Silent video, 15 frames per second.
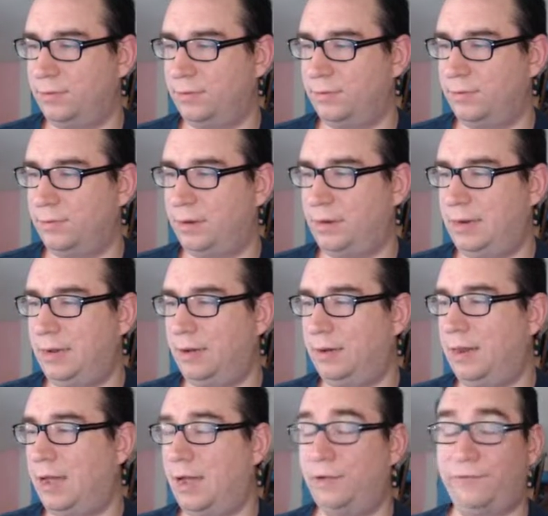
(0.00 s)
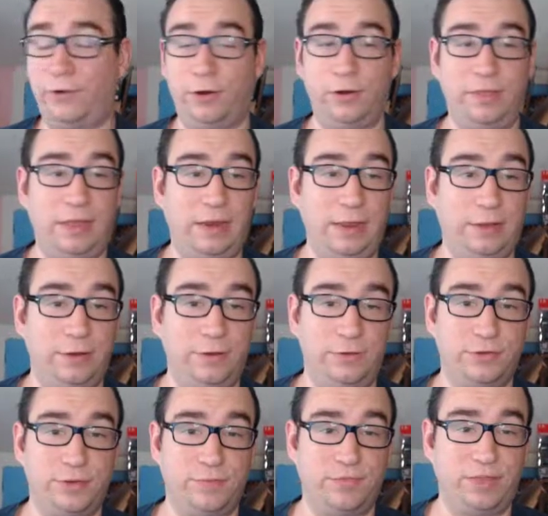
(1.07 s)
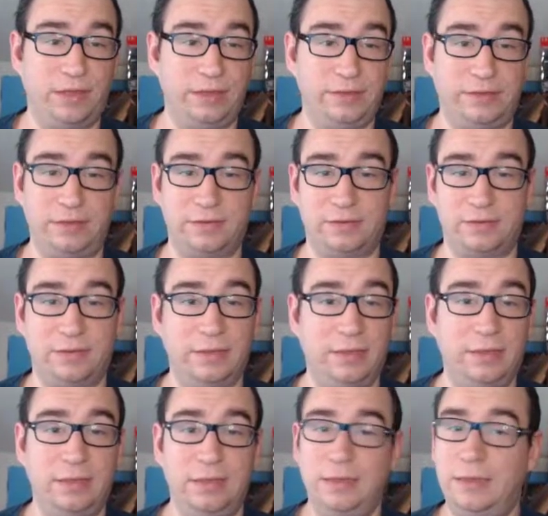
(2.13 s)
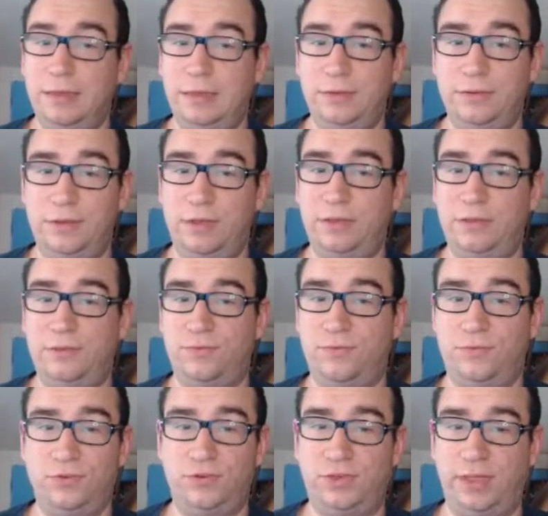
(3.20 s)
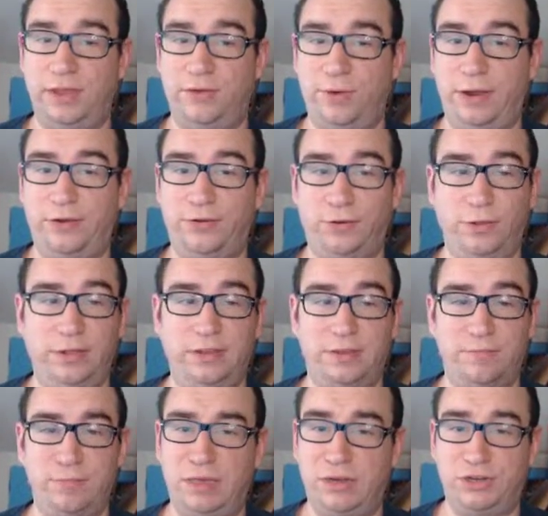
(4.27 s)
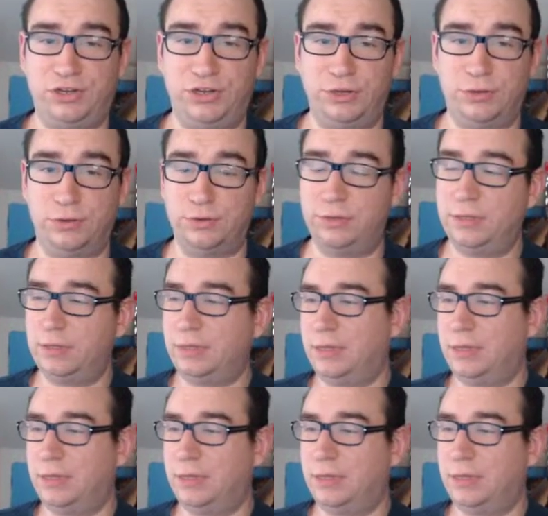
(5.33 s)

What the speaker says: Right now I've heard that he can do some things. He's just like Great Troll. He's a meat shield.